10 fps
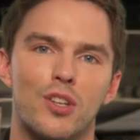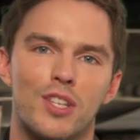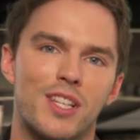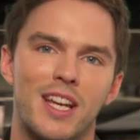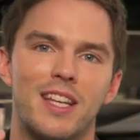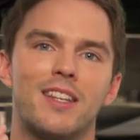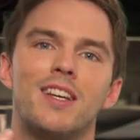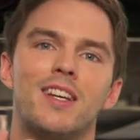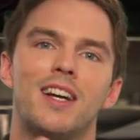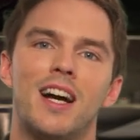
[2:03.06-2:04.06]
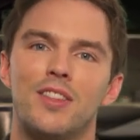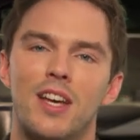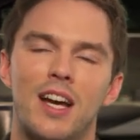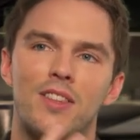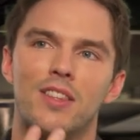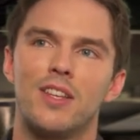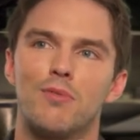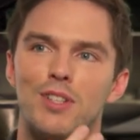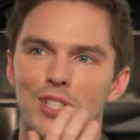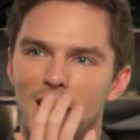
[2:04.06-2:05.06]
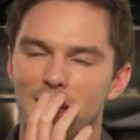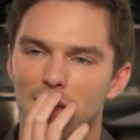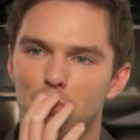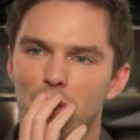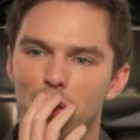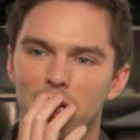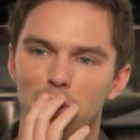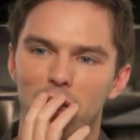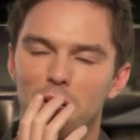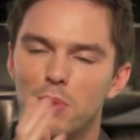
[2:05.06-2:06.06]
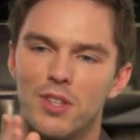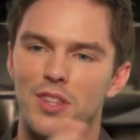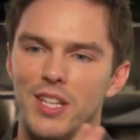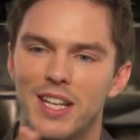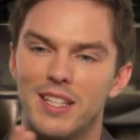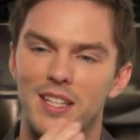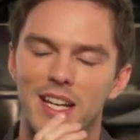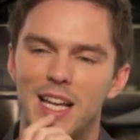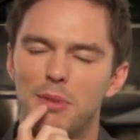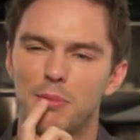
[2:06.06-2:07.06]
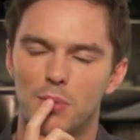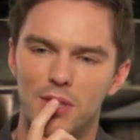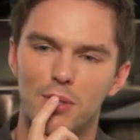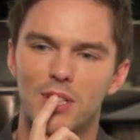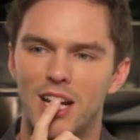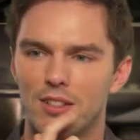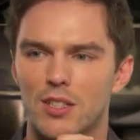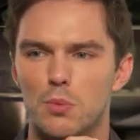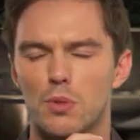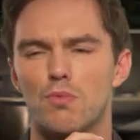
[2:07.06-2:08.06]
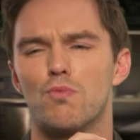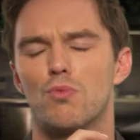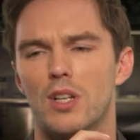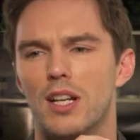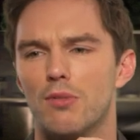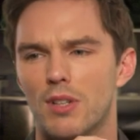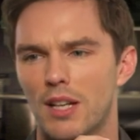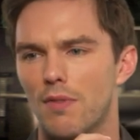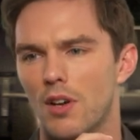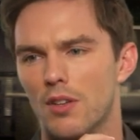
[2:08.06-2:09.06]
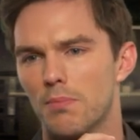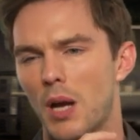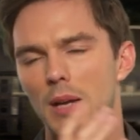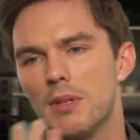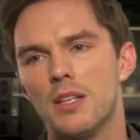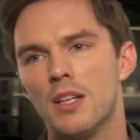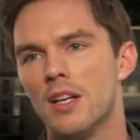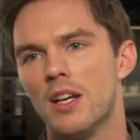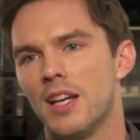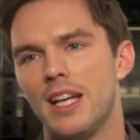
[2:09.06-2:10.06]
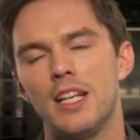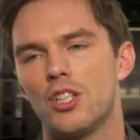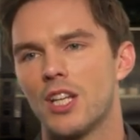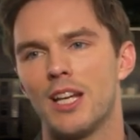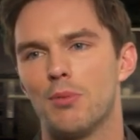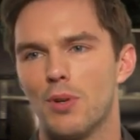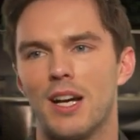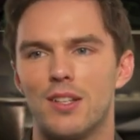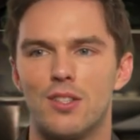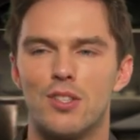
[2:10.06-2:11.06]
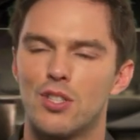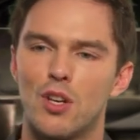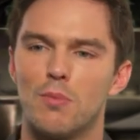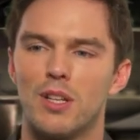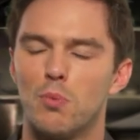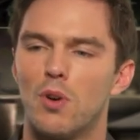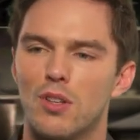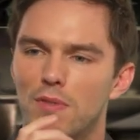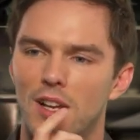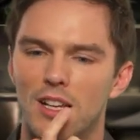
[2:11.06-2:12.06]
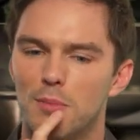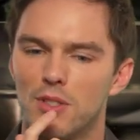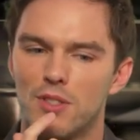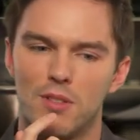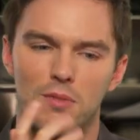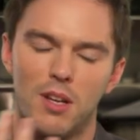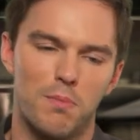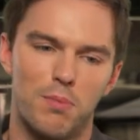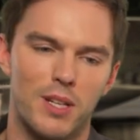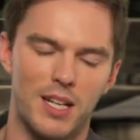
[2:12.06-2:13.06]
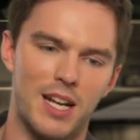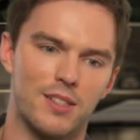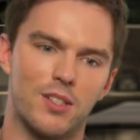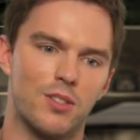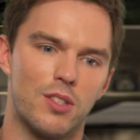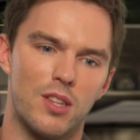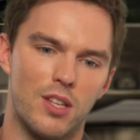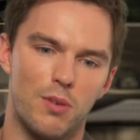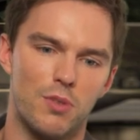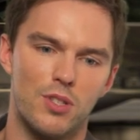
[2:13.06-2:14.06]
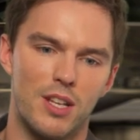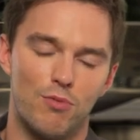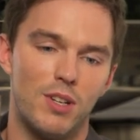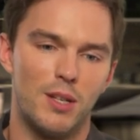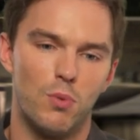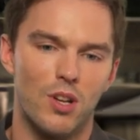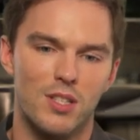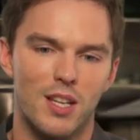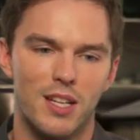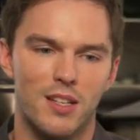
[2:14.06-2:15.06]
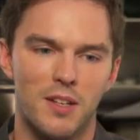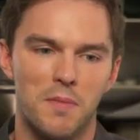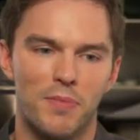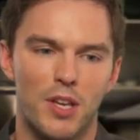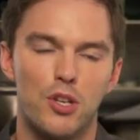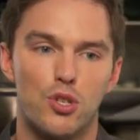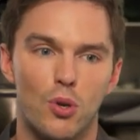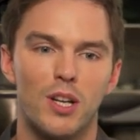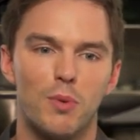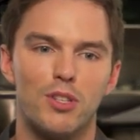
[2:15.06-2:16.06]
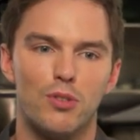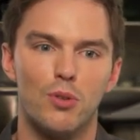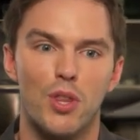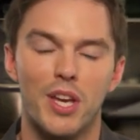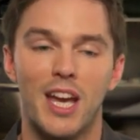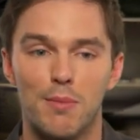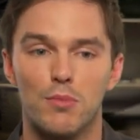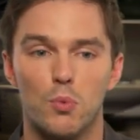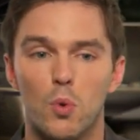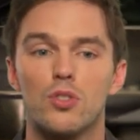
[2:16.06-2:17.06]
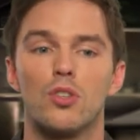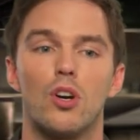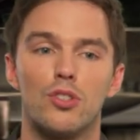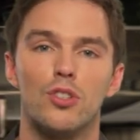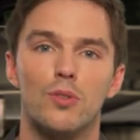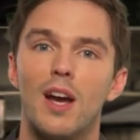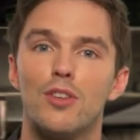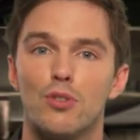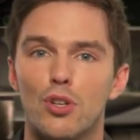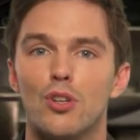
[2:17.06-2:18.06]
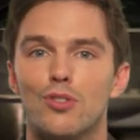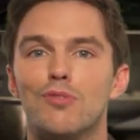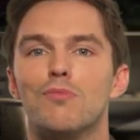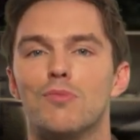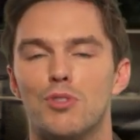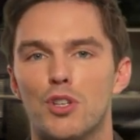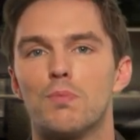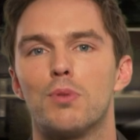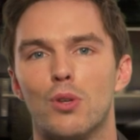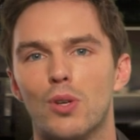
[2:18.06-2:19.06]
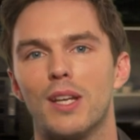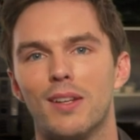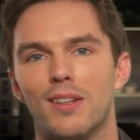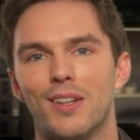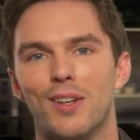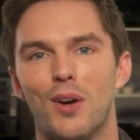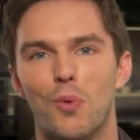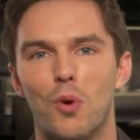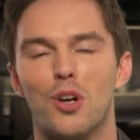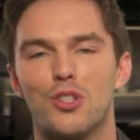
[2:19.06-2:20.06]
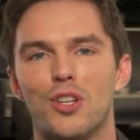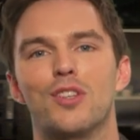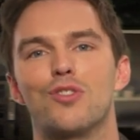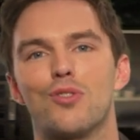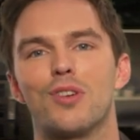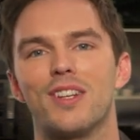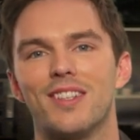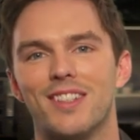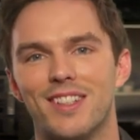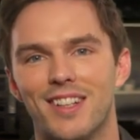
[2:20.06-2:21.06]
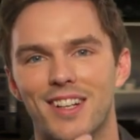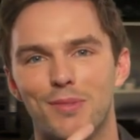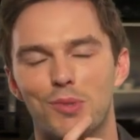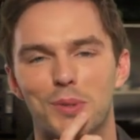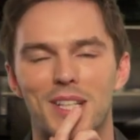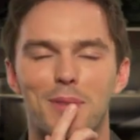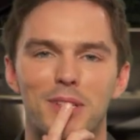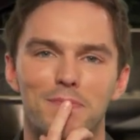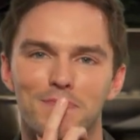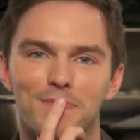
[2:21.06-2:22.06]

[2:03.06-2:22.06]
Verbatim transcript: on a scene. And, and the originality of what they were coming up with and the dynamic between those characters was really, really fun. But I mean, each table had so many wonderful elements and brilliant actors that it was, it really was like a joy when you knew that the camera wasn't on you and you could just purely watch and enjoy um, what was happening.